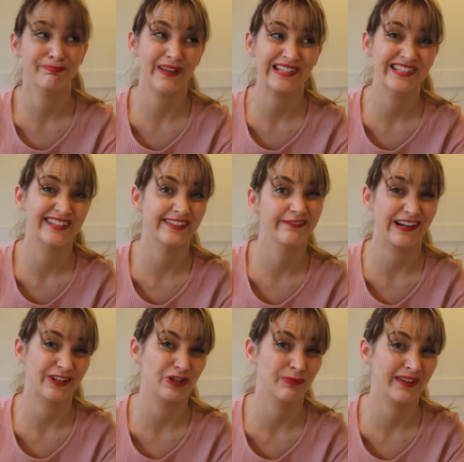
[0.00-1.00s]
basically
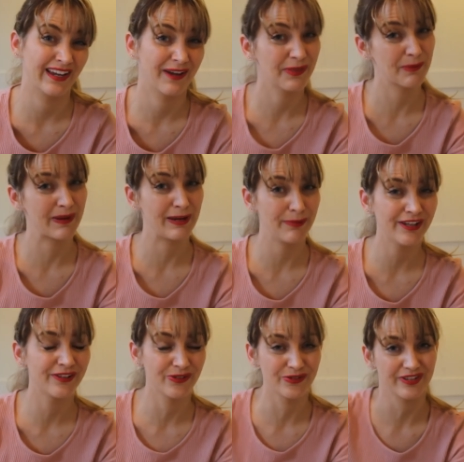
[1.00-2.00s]
vacuuming out the
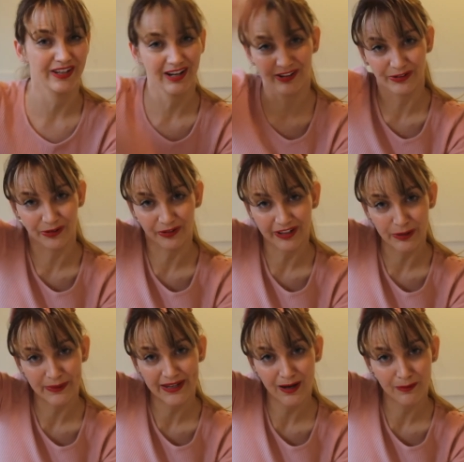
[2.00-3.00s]
baby using a little
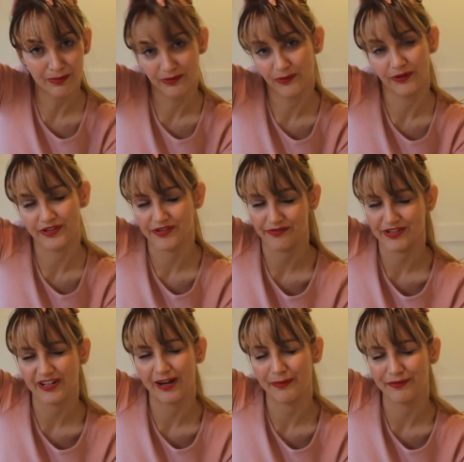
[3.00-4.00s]
kiwi cup or a different
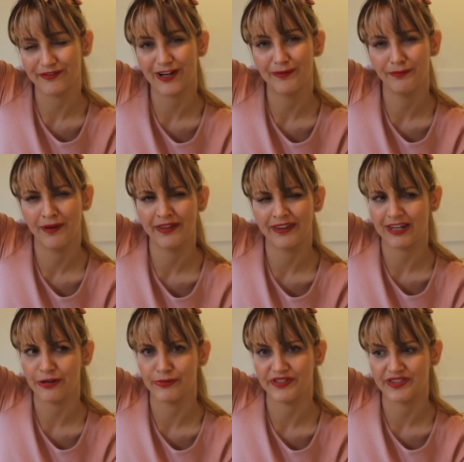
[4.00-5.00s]
type of cup. I think
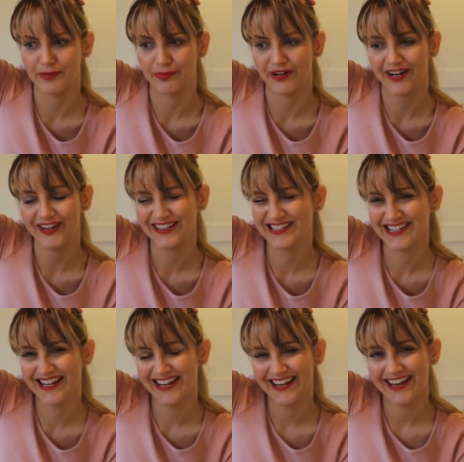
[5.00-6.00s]
kiwi's the brand.
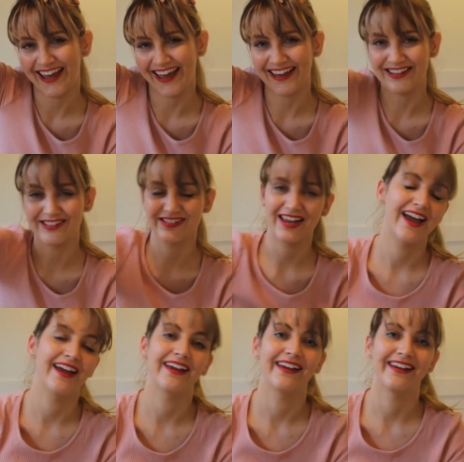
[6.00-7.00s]
And
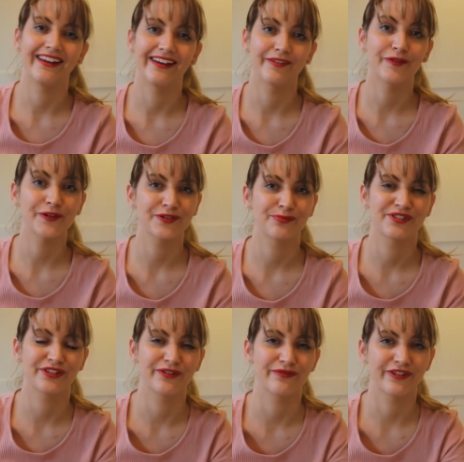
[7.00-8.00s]
a forceps
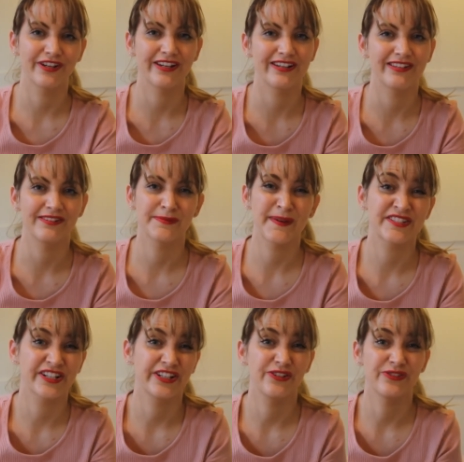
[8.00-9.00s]
delivery is basically